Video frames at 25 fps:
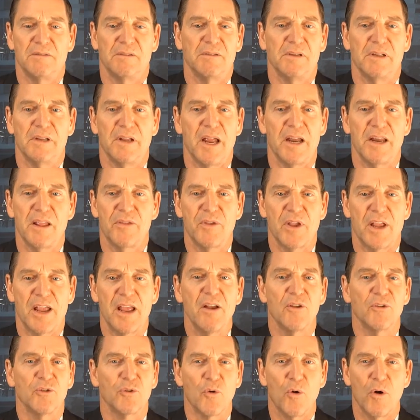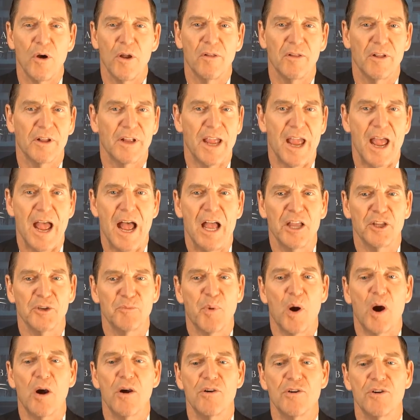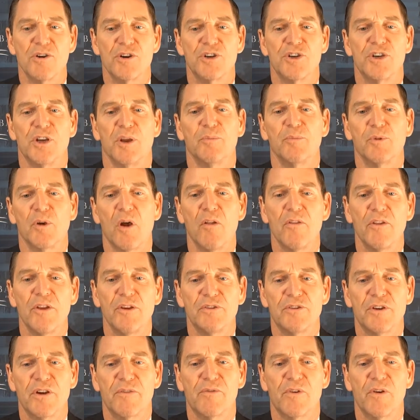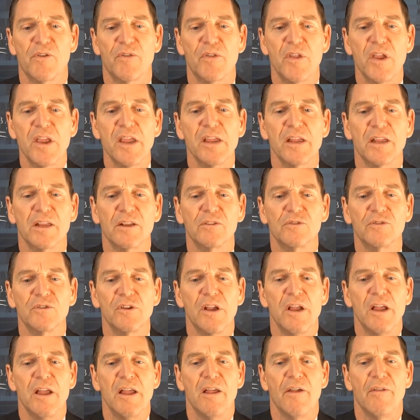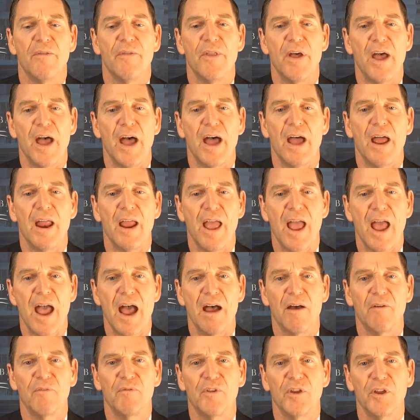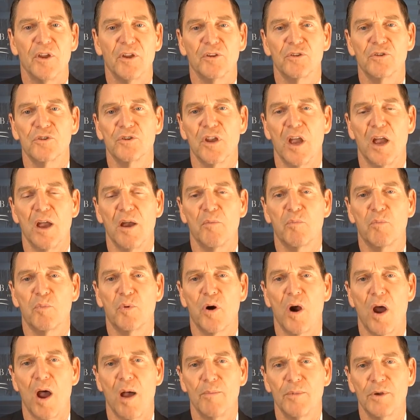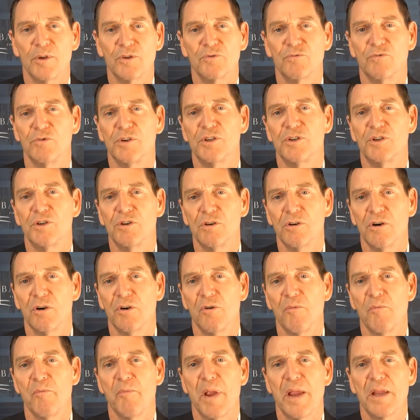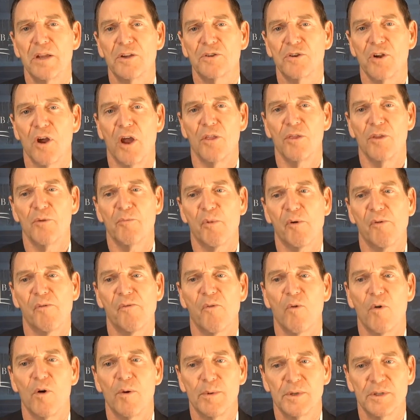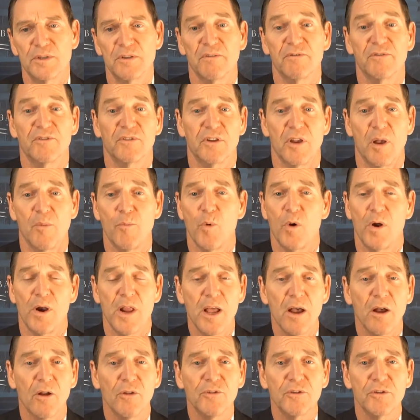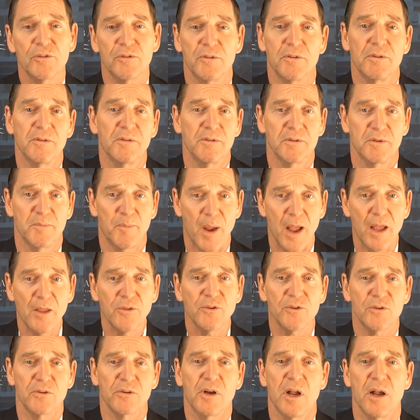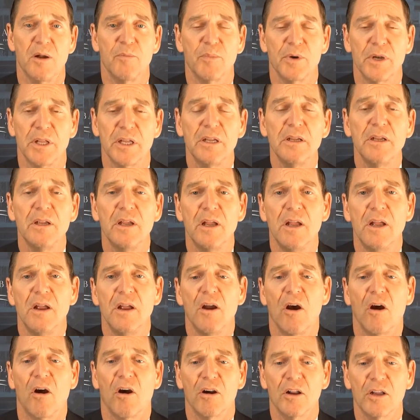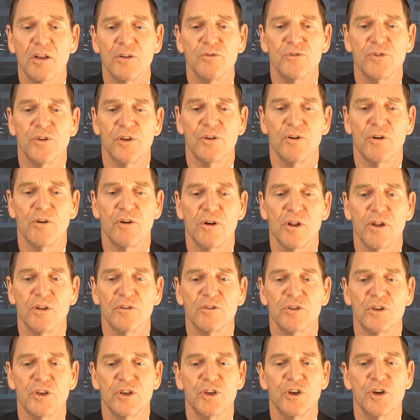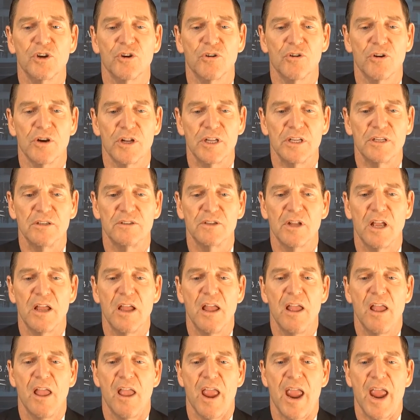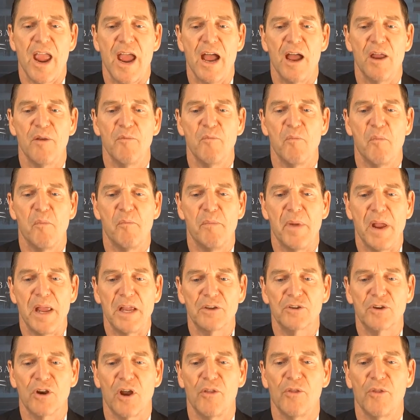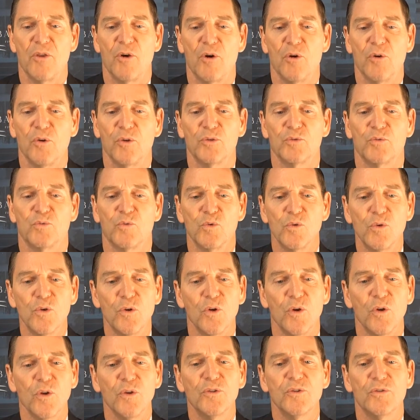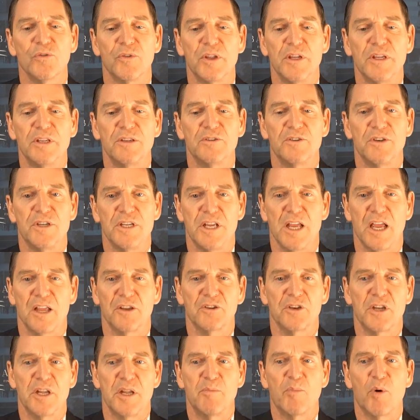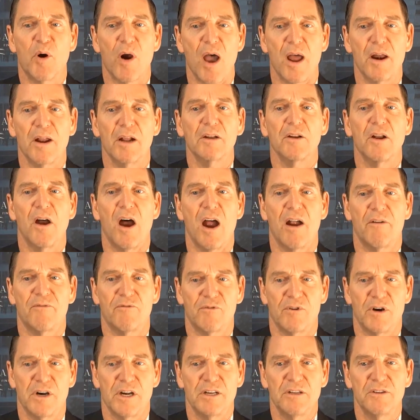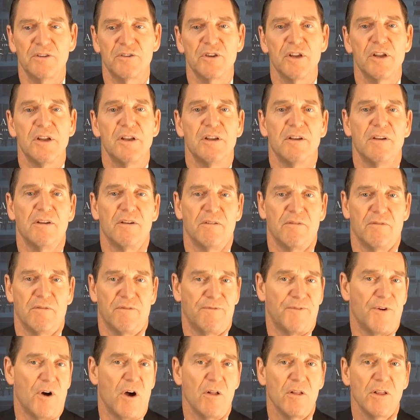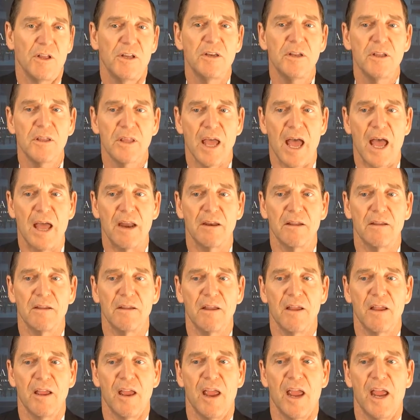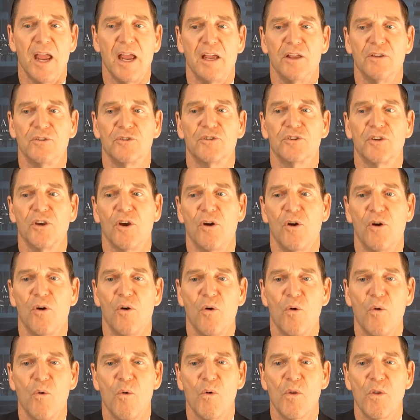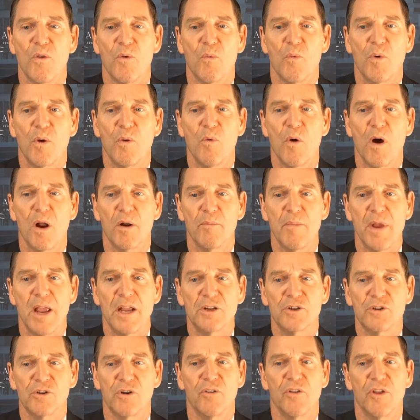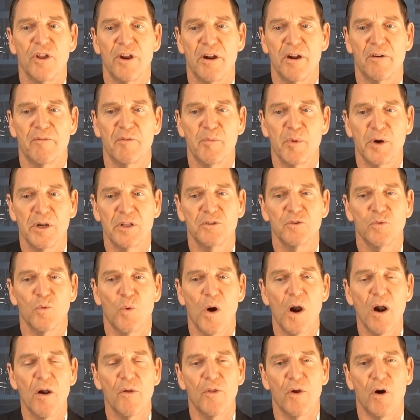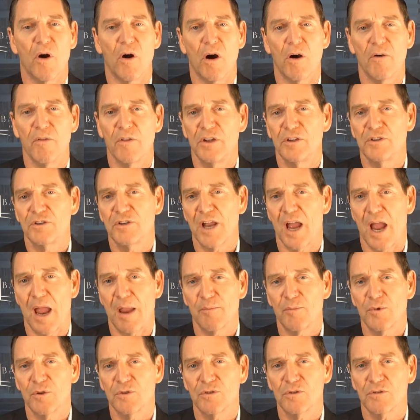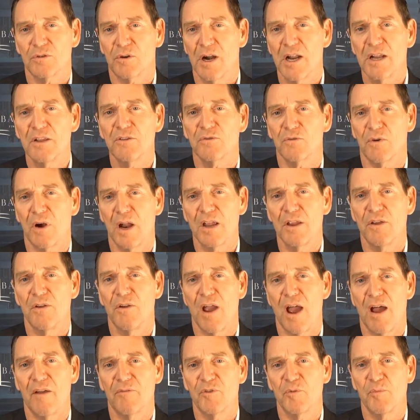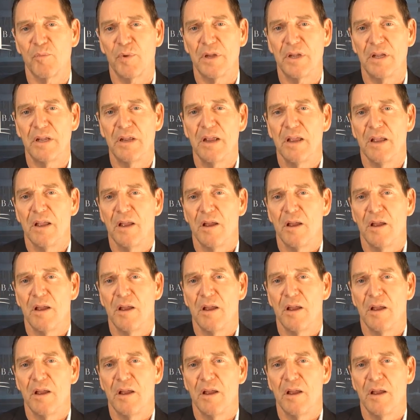anything else, oil and gas, partnerships, all these different things that have this promised return based on the performance of someone else, the sponsor company, are considered as securities. And based on those rules, these DST product offerings fall into that. And so we want to make sure that everybody's aware there are these time constraints, right? You have to be